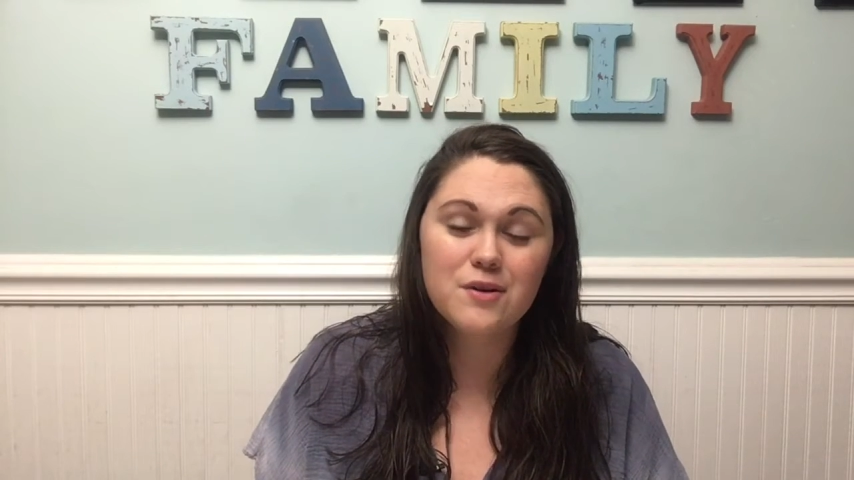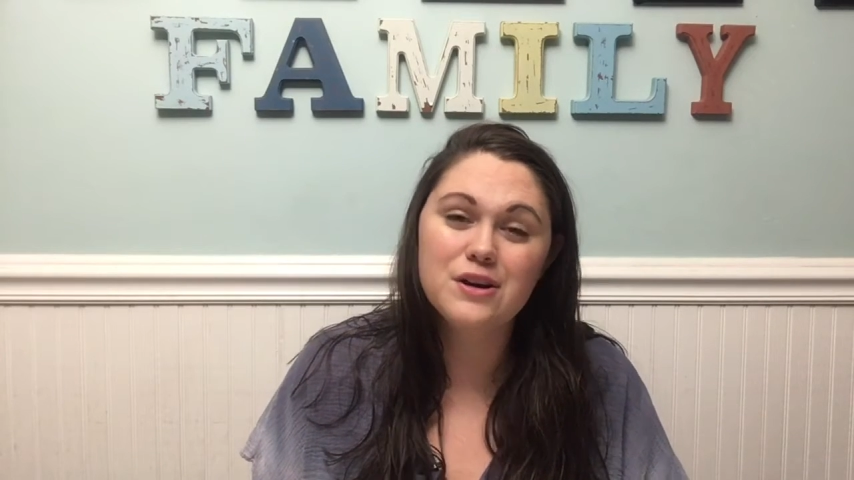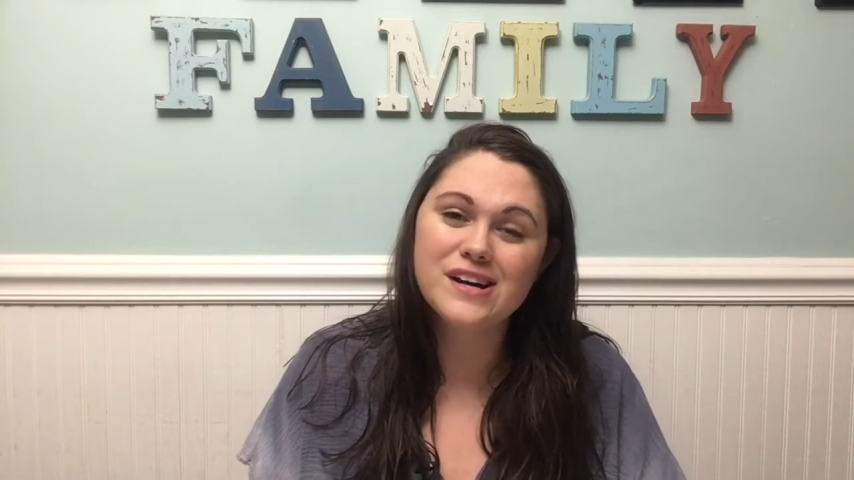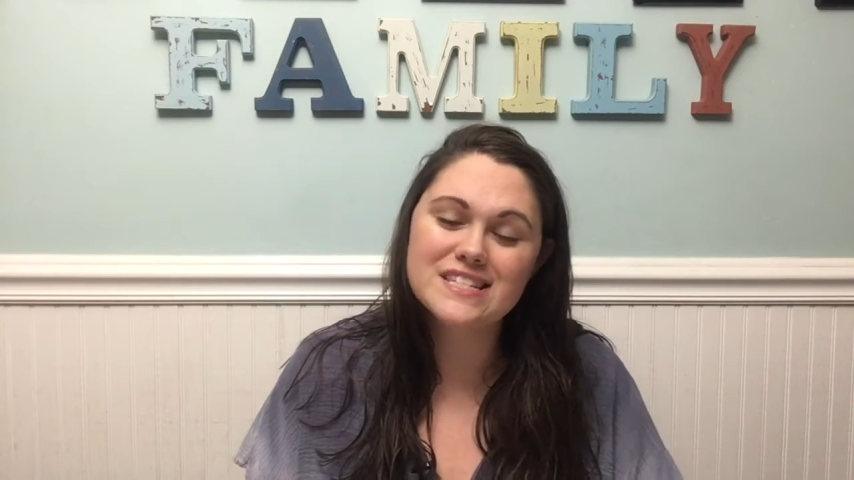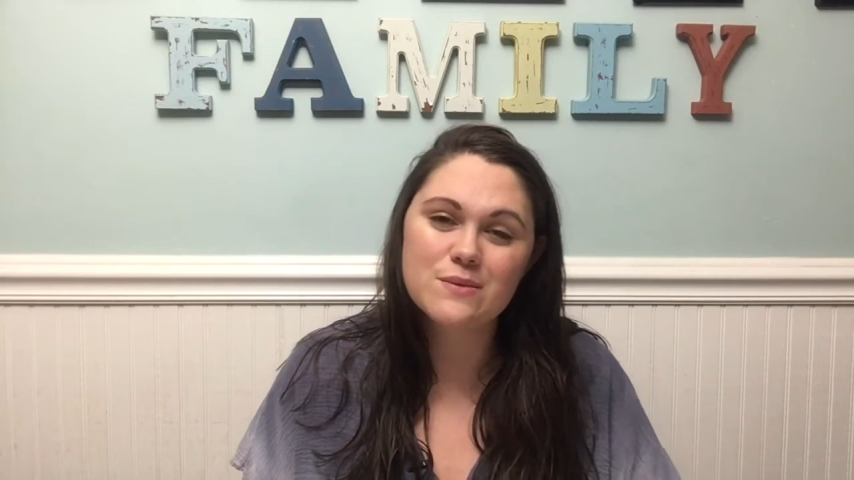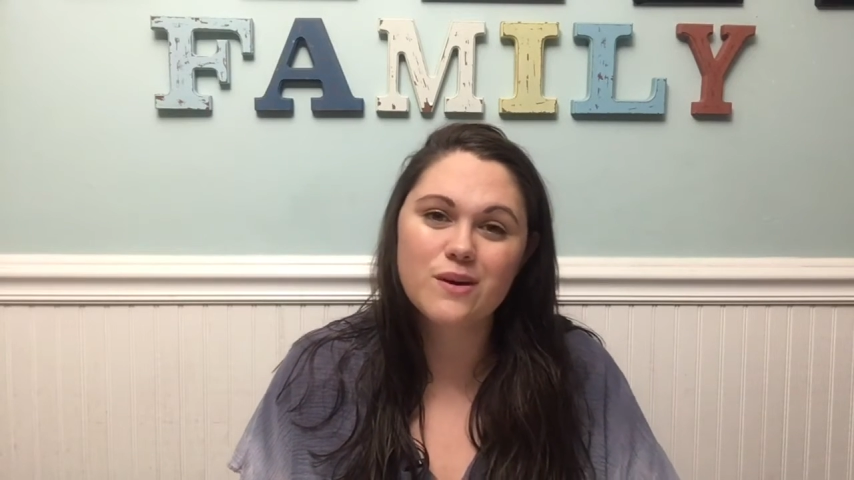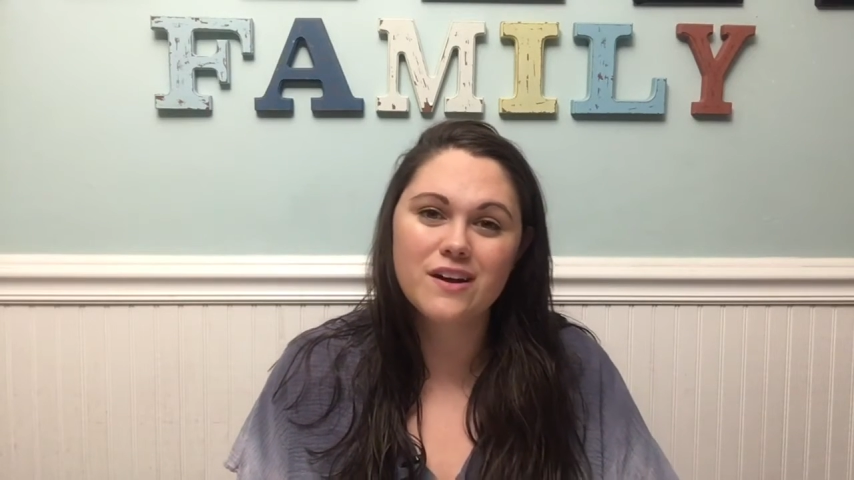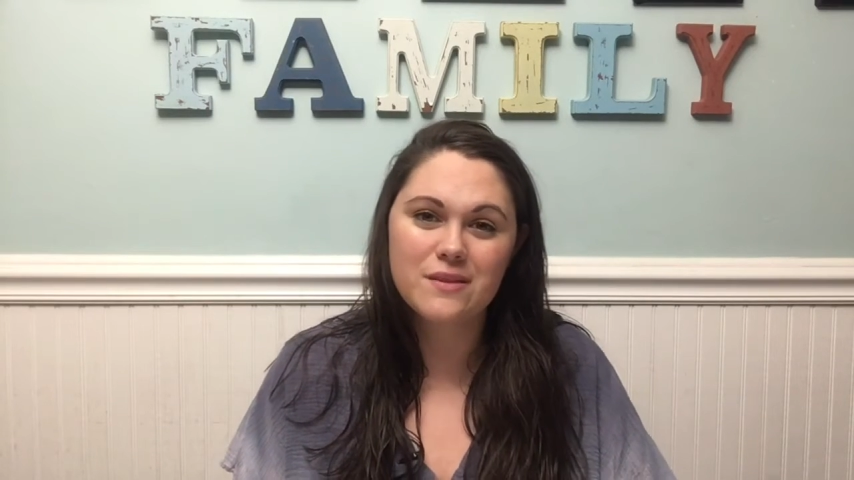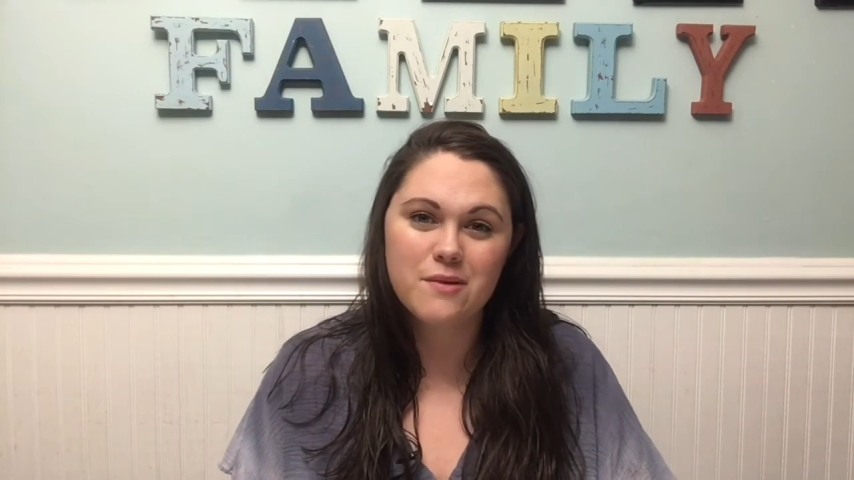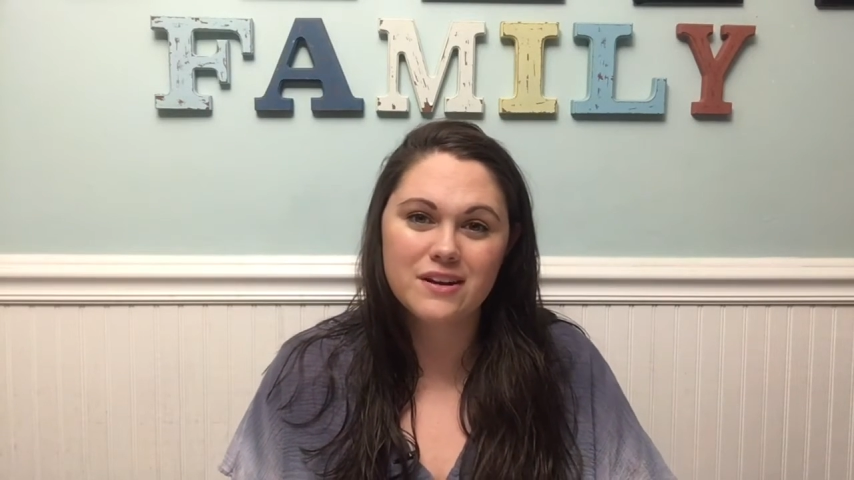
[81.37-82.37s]
or you guys can work
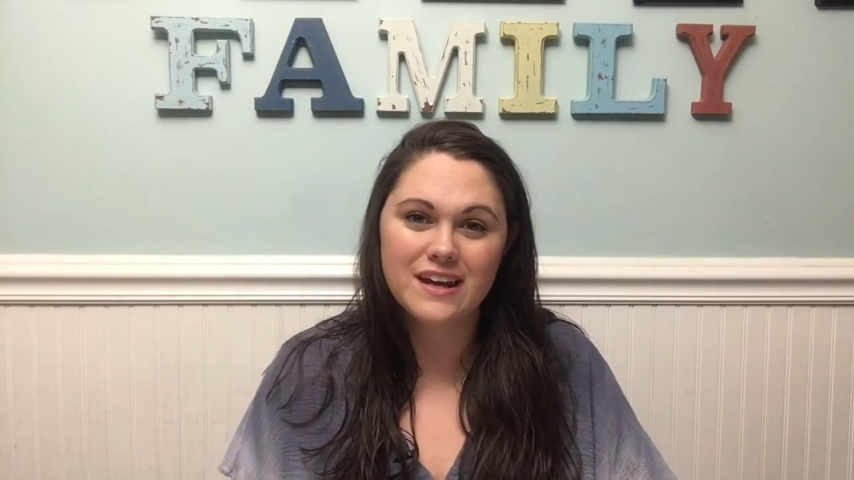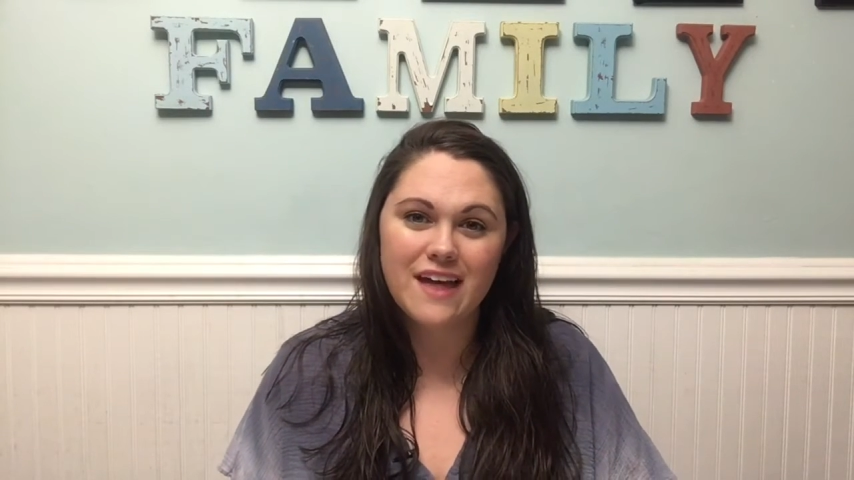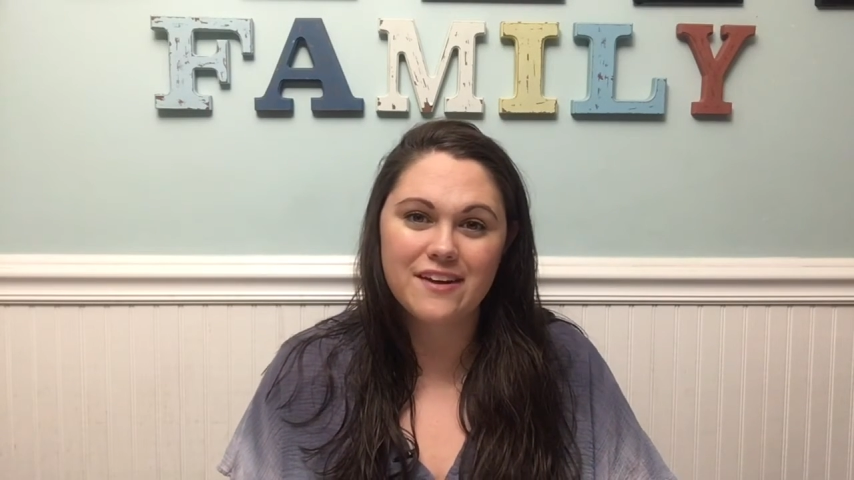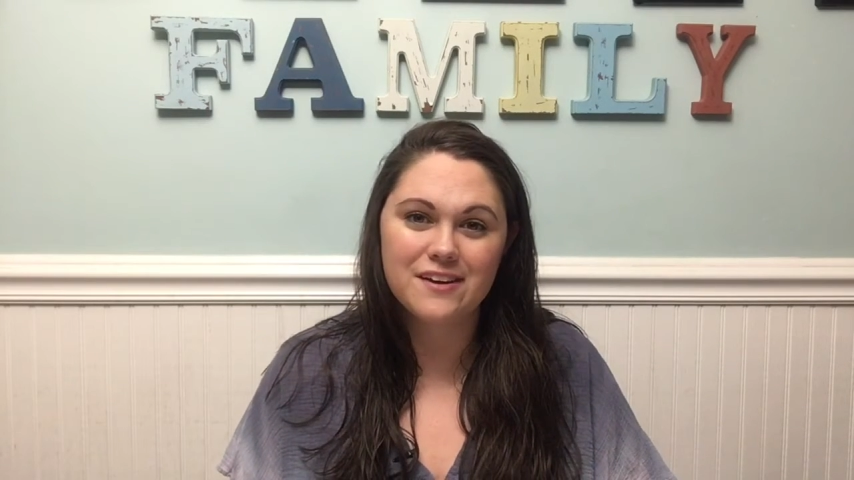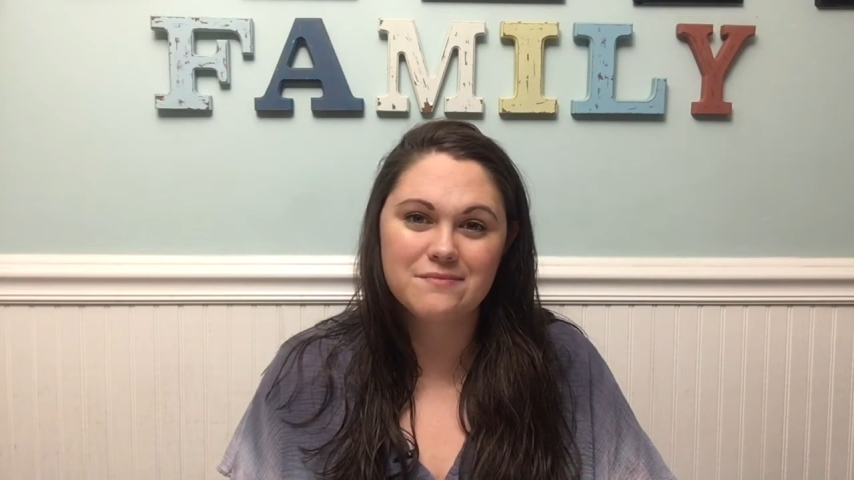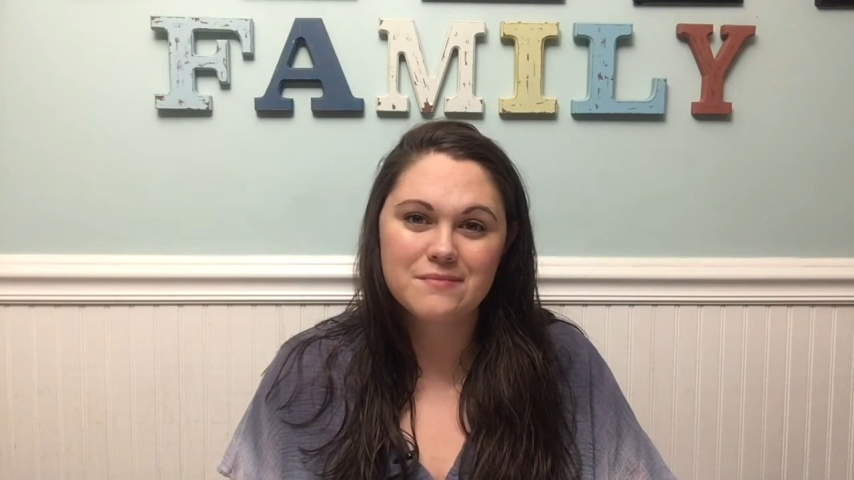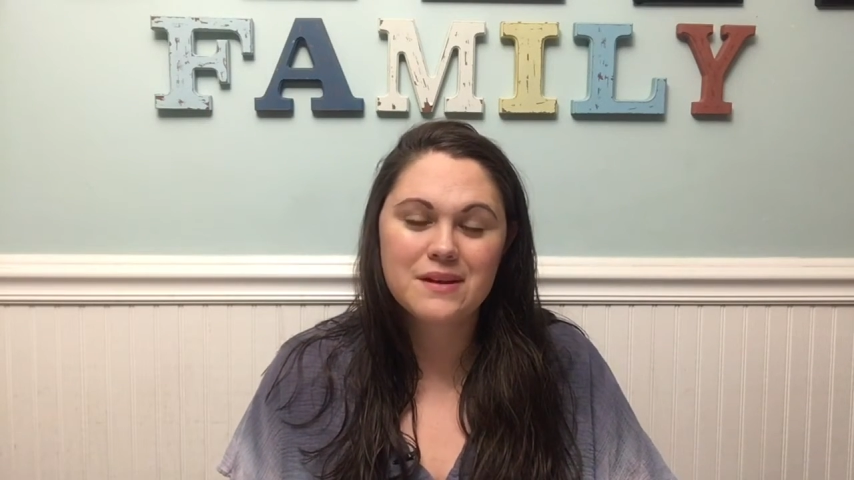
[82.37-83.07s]
on them all together.